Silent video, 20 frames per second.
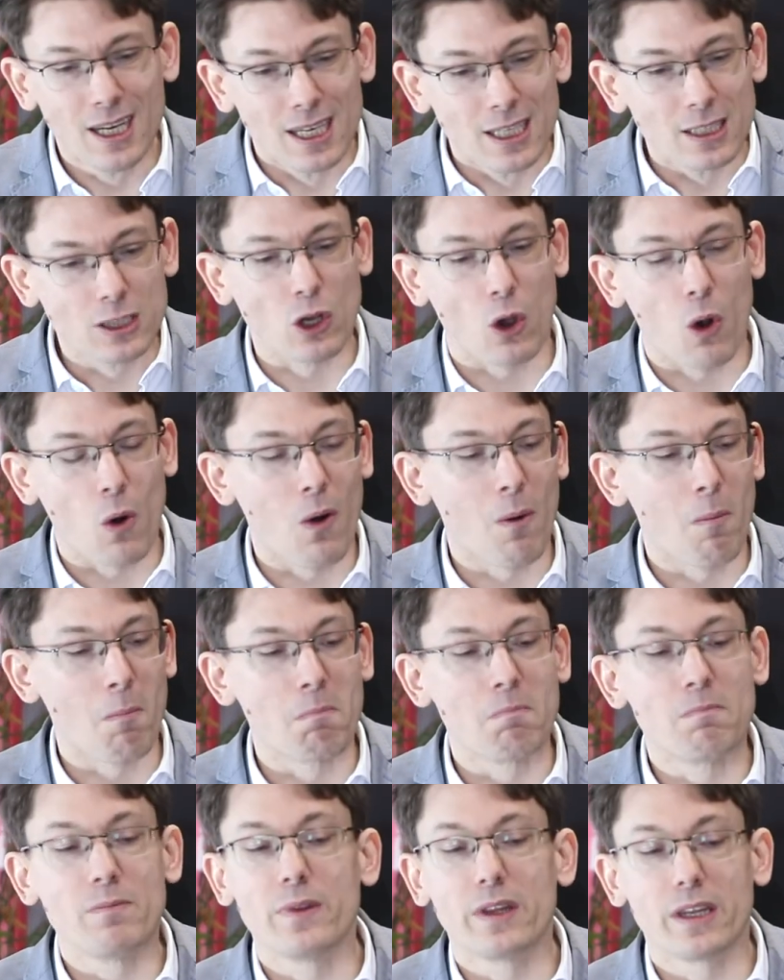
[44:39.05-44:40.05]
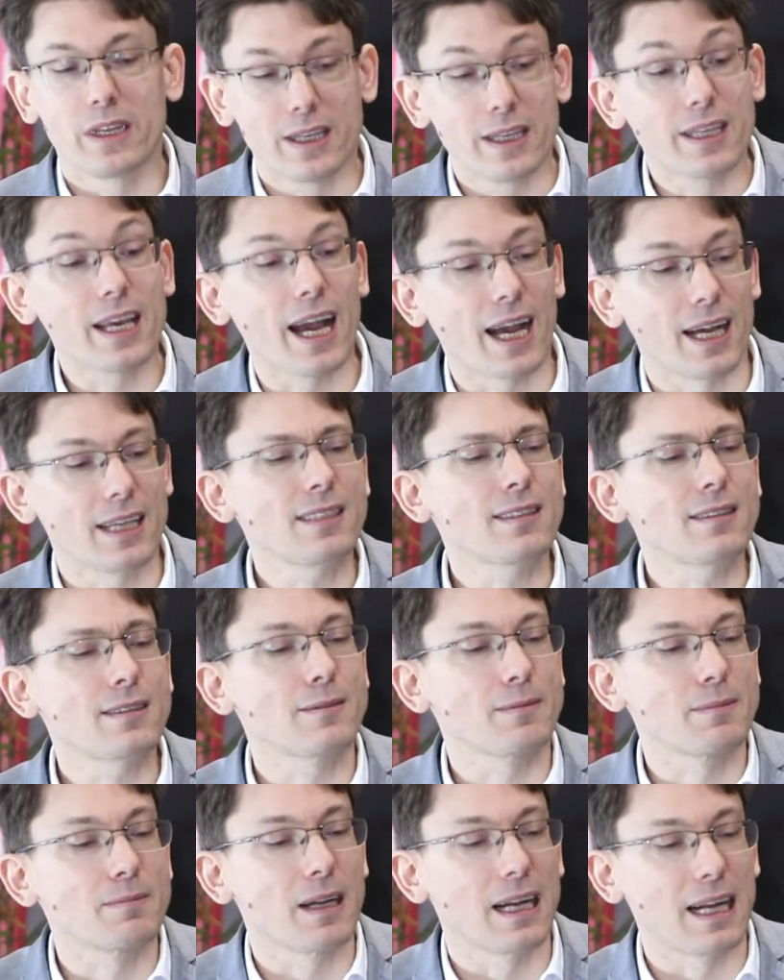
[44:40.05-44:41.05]
So
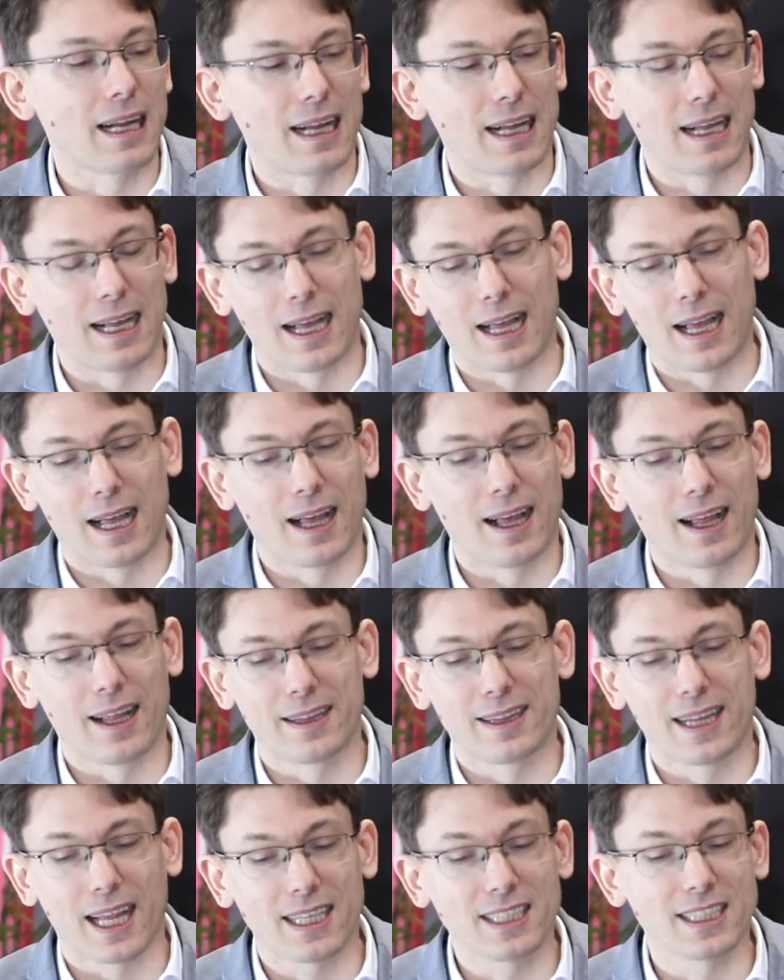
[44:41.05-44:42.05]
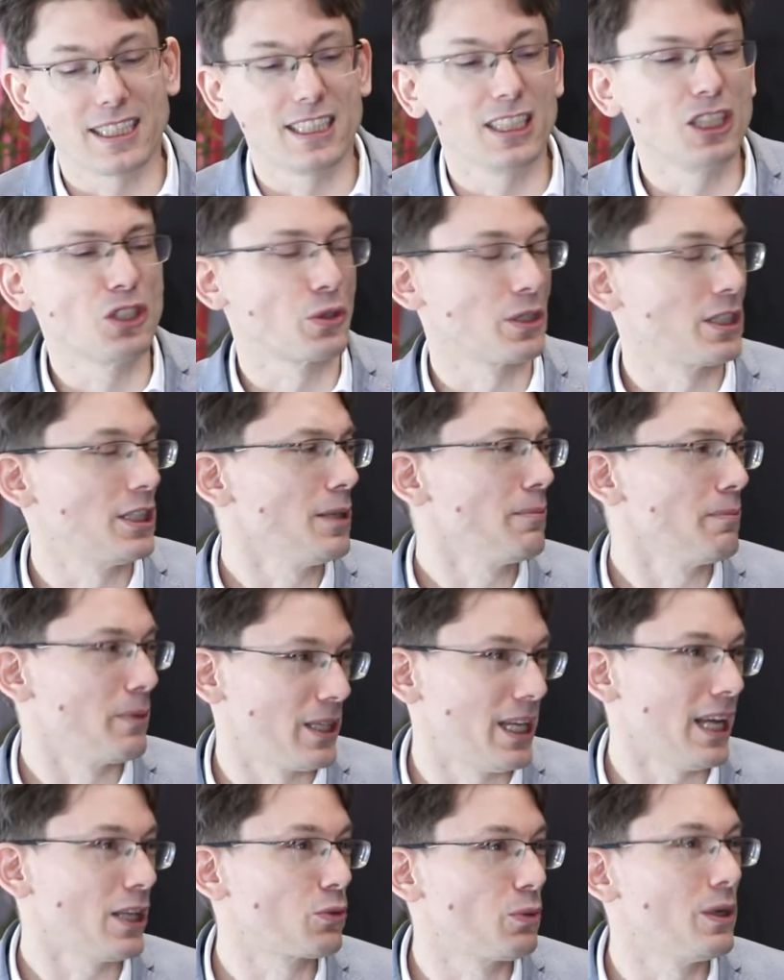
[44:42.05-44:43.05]
yes, that is interesting, but
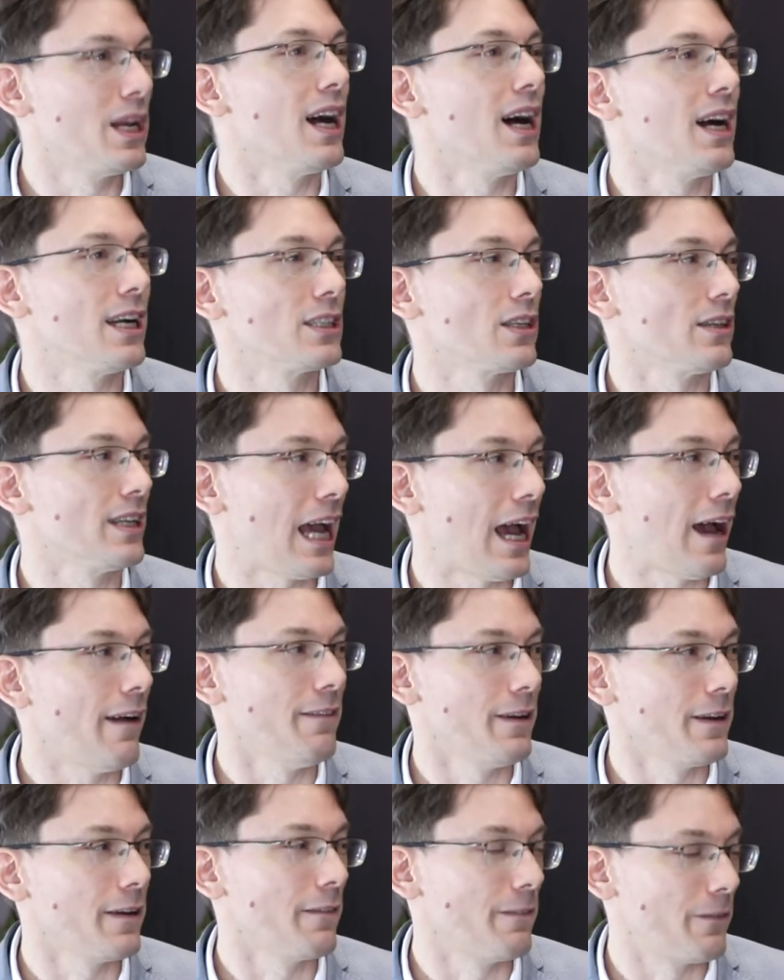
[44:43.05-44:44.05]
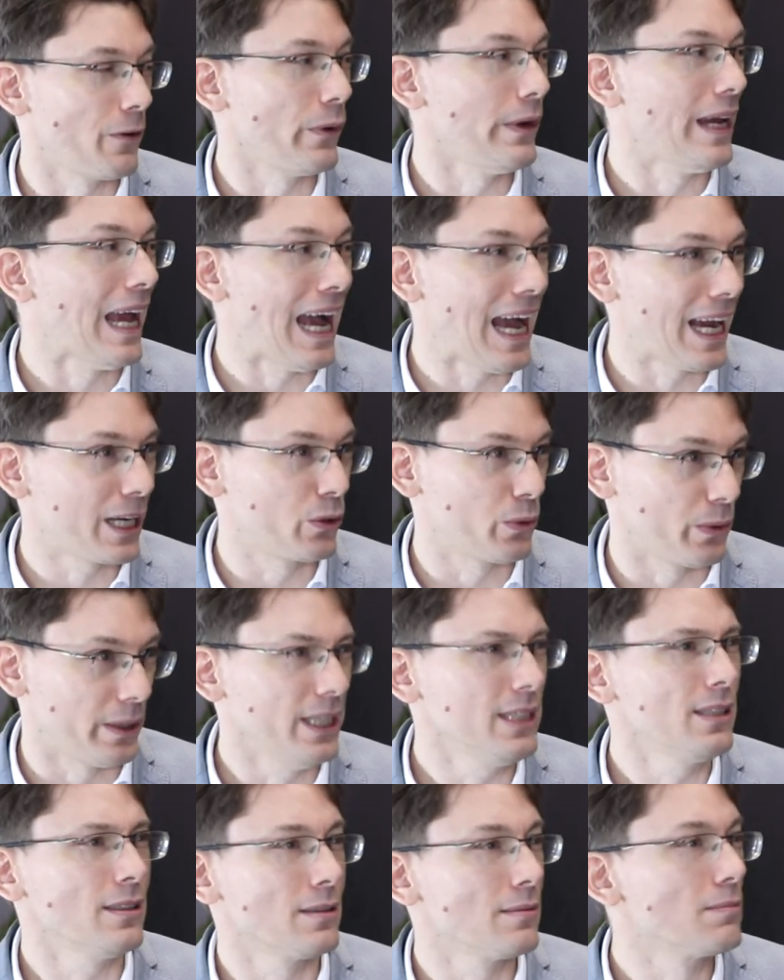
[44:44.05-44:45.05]
that relies on having a very
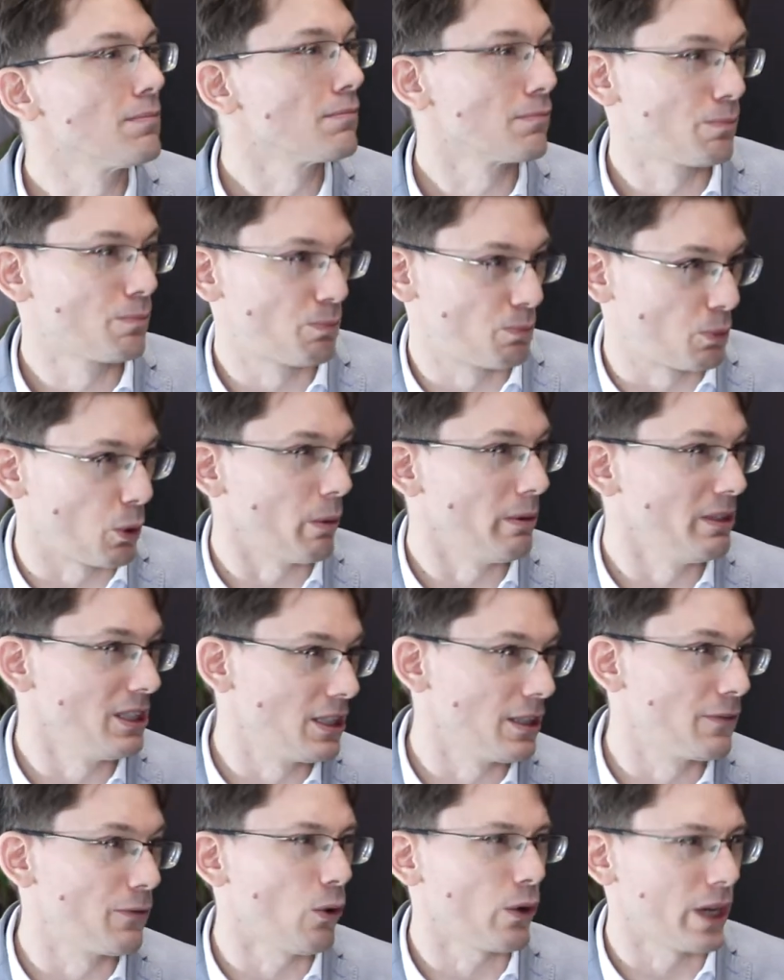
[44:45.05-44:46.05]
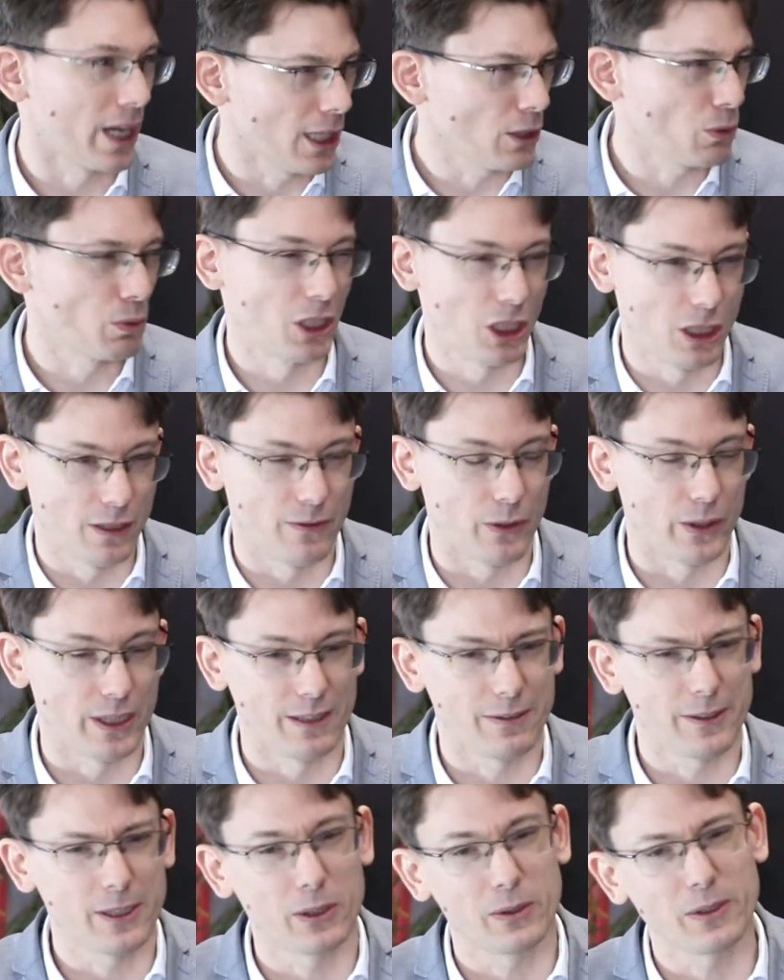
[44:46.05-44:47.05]
accurate probabilistic forecast, which is very
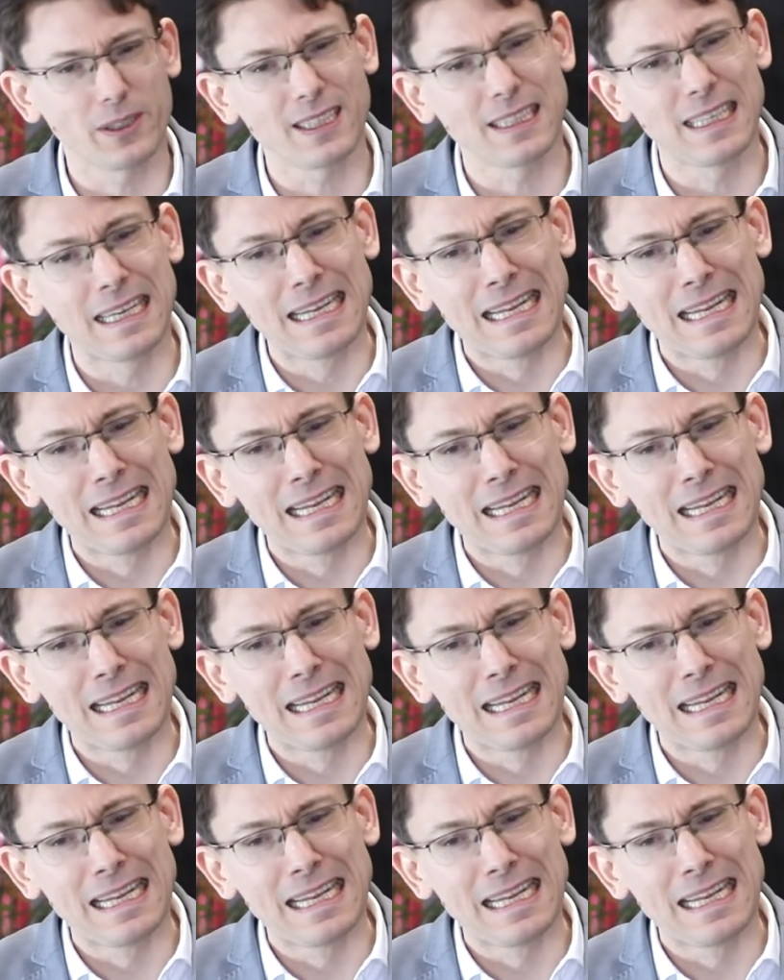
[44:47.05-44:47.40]
difficult.